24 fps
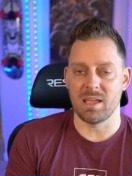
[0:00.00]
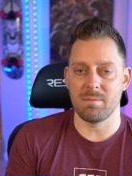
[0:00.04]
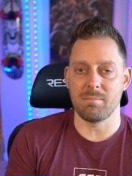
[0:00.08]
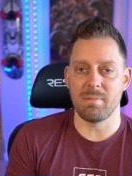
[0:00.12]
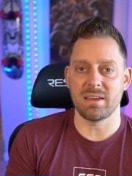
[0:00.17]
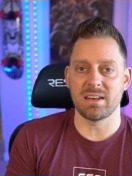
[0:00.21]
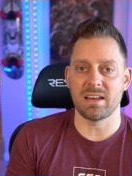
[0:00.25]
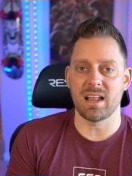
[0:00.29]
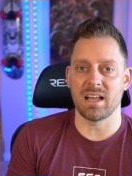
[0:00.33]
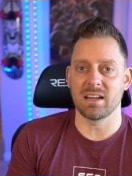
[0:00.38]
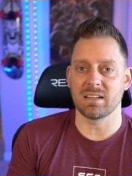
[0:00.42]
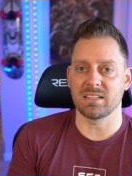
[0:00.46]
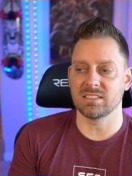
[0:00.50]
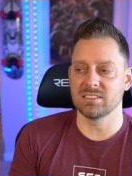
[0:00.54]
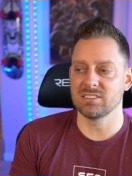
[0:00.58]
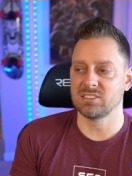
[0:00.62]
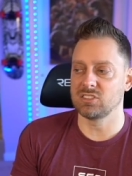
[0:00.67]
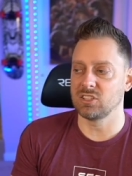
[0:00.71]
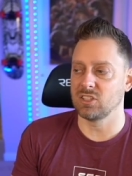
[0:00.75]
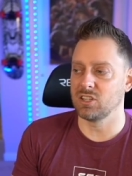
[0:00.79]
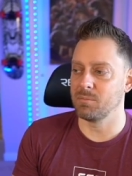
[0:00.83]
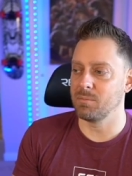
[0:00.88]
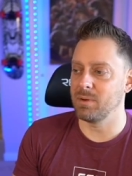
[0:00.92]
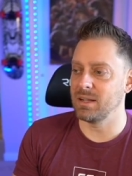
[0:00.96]
I may not
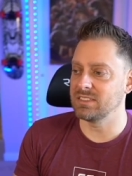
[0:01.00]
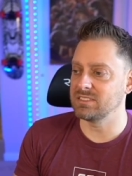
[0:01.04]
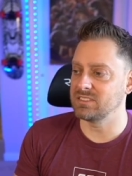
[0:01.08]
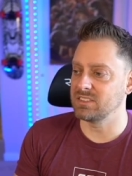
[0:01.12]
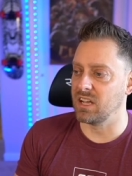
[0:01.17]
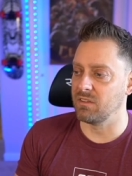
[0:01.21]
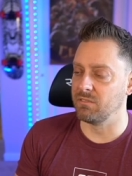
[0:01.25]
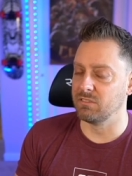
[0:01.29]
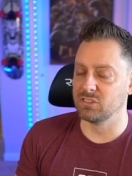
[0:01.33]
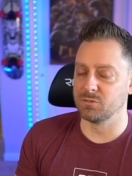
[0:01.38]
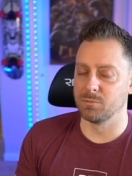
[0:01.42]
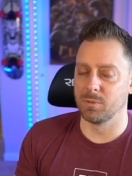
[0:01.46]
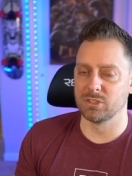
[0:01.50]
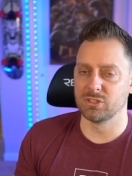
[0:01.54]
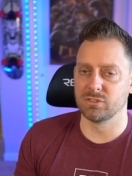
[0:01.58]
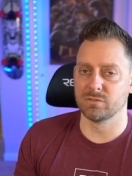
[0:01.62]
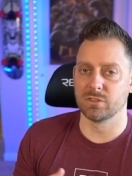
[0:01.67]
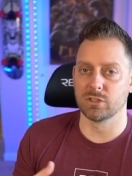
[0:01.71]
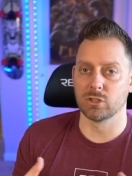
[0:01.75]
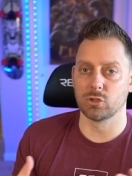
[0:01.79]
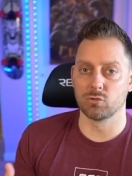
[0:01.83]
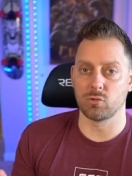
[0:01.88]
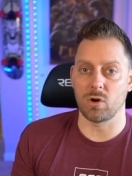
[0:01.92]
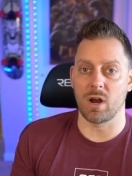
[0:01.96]
consider myself as much
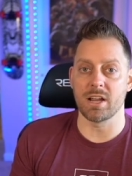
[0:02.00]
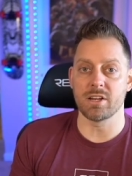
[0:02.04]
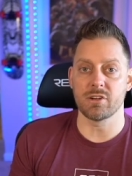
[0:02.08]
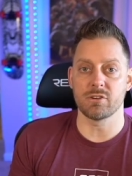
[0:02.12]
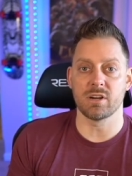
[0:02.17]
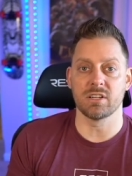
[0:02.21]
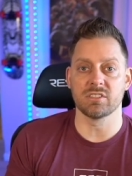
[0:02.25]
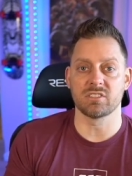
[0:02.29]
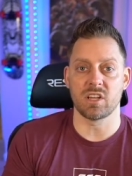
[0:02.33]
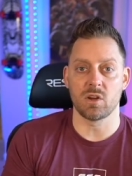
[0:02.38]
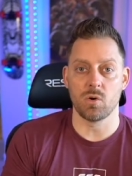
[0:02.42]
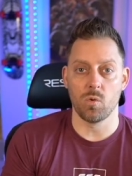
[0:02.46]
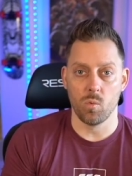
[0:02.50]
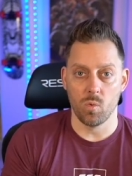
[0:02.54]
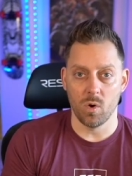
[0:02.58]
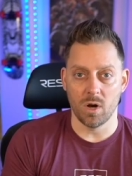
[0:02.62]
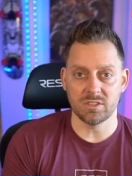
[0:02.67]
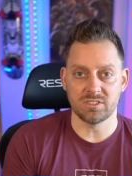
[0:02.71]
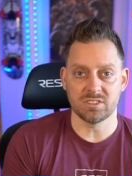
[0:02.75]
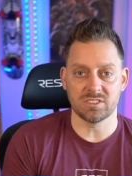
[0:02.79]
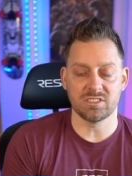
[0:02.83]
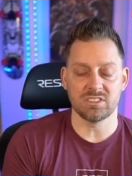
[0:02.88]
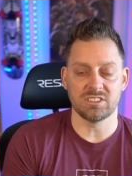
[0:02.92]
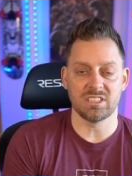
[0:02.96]
of a grinder as I
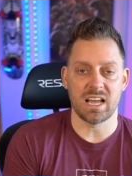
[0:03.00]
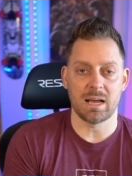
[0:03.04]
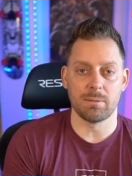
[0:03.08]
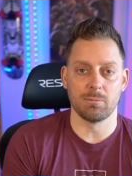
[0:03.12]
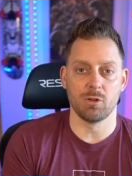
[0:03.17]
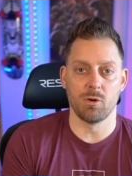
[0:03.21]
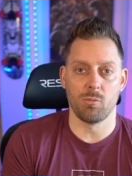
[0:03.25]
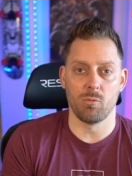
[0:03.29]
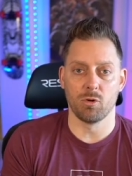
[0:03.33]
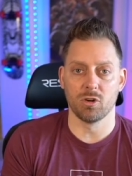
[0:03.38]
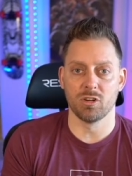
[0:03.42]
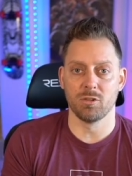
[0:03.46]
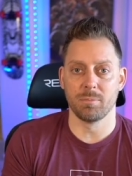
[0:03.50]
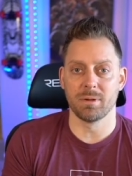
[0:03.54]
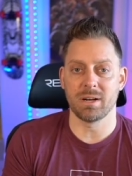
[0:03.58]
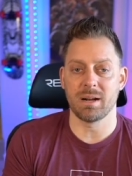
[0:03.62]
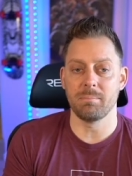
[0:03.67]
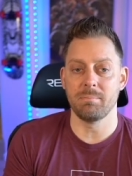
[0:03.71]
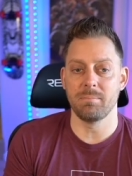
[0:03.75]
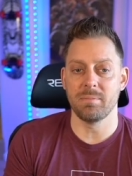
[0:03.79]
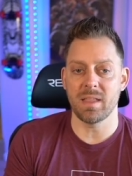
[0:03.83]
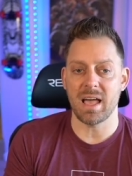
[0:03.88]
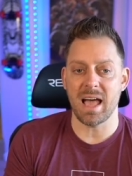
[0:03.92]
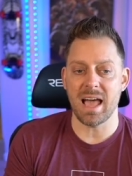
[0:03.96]
was in Diablo Immortal, but
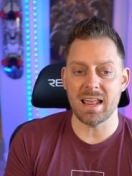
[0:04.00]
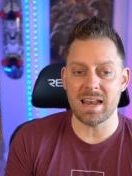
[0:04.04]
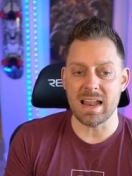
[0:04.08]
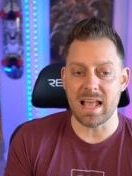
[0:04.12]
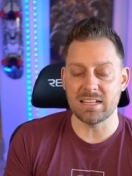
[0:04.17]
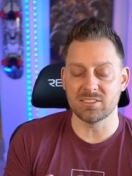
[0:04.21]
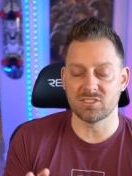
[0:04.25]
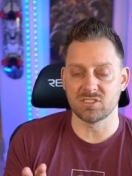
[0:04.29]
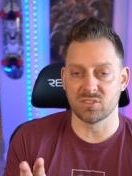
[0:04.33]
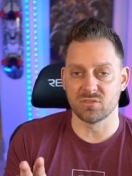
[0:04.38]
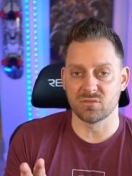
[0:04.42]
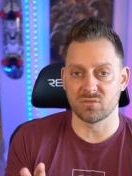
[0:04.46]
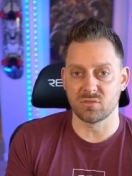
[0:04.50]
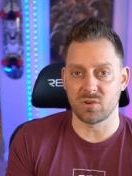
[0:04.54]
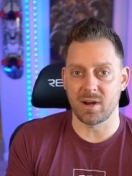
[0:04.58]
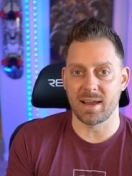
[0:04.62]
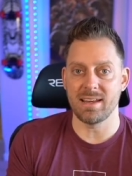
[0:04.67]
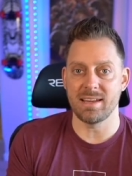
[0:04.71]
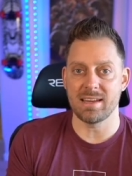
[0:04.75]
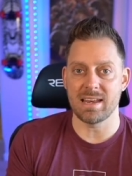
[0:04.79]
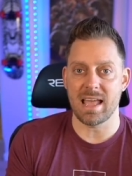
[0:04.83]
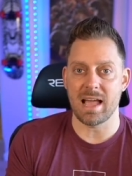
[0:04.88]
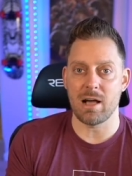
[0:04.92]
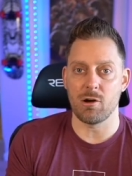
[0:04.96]
I'm not, as of
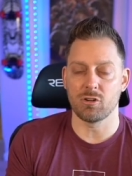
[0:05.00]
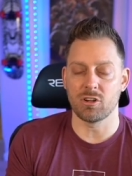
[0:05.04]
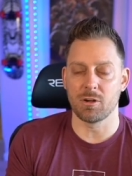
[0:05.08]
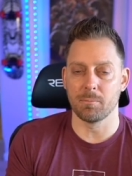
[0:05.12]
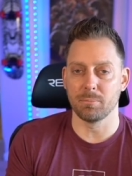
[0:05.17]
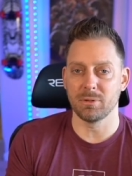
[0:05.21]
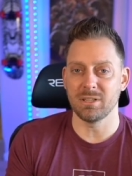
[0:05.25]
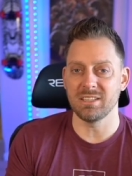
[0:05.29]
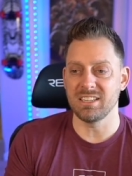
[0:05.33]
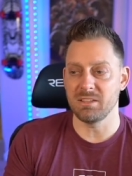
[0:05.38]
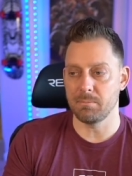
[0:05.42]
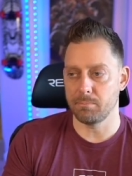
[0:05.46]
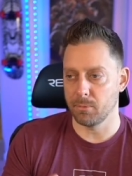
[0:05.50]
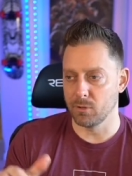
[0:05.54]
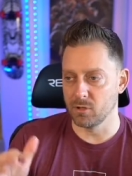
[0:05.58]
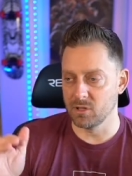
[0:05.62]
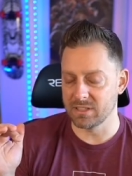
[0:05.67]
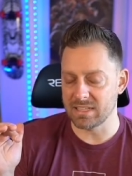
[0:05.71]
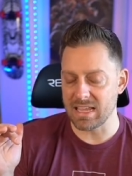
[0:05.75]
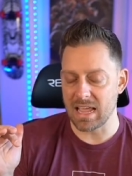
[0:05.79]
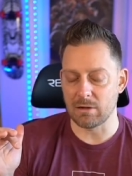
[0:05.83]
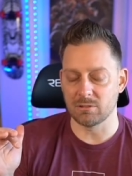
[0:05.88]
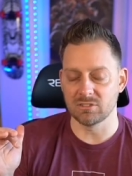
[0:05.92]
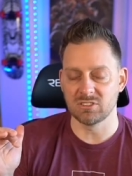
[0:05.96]
right now, completely
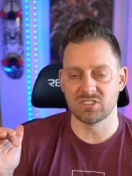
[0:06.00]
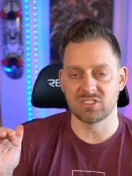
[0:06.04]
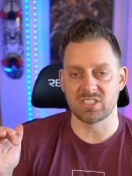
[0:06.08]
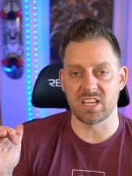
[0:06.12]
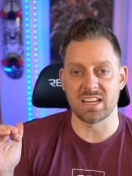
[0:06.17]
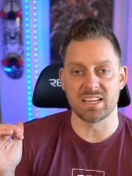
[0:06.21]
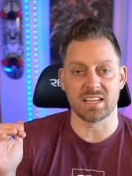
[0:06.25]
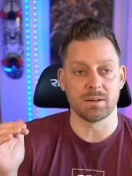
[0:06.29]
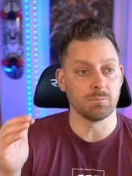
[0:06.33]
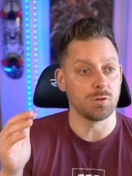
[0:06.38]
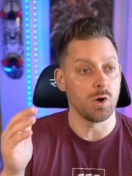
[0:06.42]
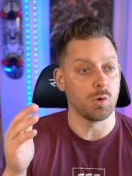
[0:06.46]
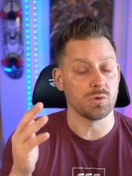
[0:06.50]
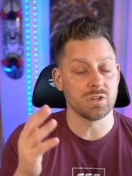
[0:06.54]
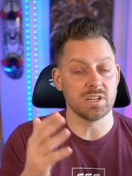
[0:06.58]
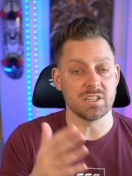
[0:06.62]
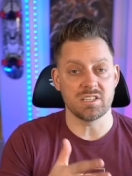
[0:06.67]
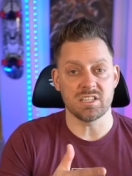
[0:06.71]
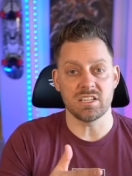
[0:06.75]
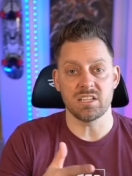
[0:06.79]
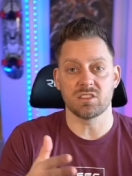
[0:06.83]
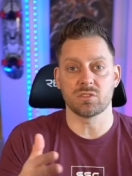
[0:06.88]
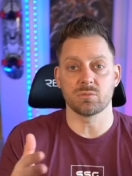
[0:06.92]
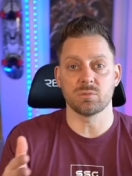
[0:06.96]
pulling out and saying I'm going to
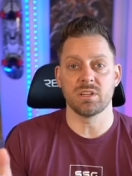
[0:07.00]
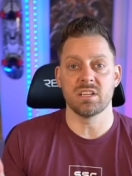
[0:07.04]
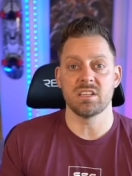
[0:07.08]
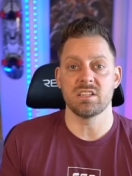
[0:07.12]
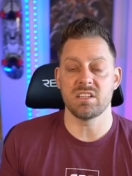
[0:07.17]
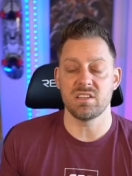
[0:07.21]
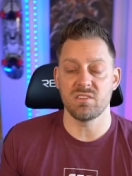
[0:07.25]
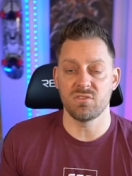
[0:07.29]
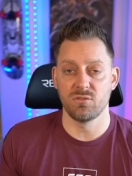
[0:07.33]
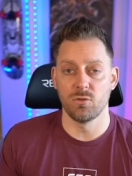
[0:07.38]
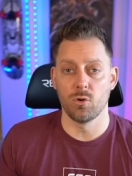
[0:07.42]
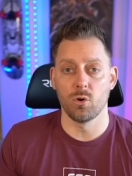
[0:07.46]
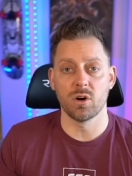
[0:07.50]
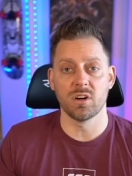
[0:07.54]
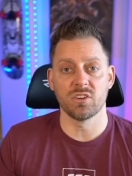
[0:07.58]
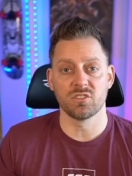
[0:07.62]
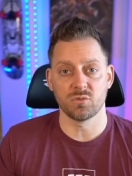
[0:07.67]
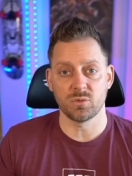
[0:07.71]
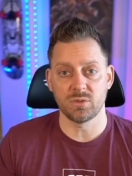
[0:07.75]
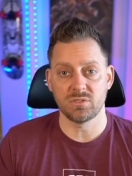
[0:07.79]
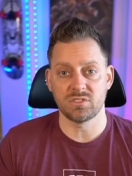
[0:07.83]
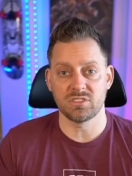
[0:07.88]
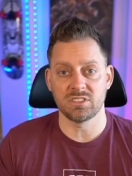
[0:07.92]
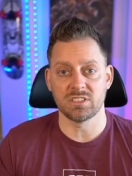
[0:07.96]
D3 and D4,
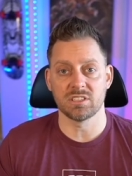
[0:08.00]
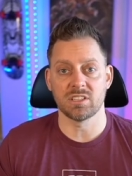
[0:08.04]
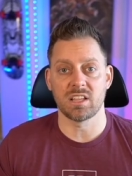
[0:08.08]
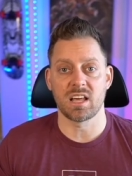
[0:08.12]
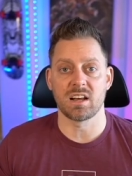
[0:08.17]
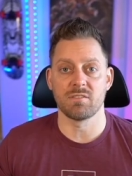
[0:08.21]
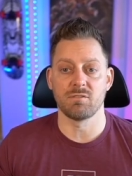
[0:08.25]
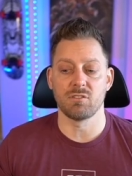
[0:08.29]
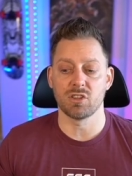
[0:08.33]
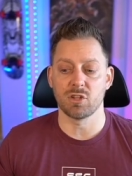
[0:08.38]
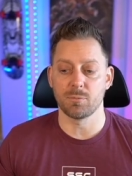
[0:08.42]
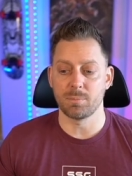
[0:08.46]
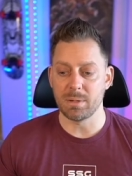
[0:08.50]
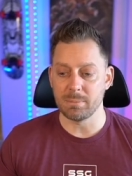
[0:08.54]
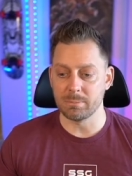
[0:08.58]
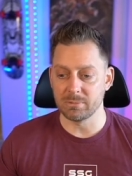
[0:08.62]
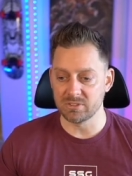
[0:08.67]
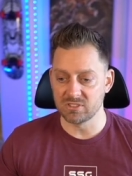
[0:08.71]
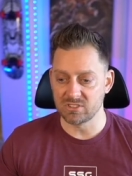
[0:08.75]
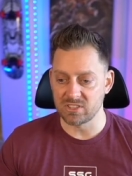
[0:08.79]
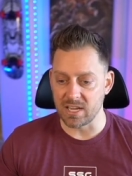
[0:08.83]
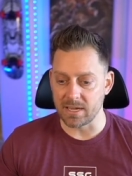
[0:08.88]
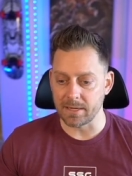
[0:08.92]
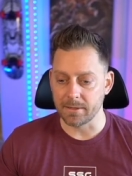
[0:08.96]
as we've seen a lot of other
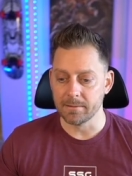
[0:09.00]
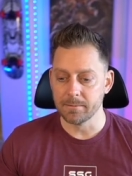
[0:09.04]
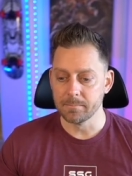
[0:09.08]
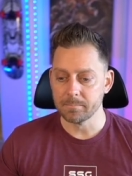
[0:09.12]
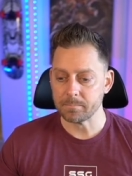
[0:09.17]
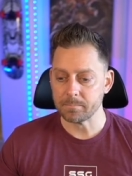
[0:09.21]
people say.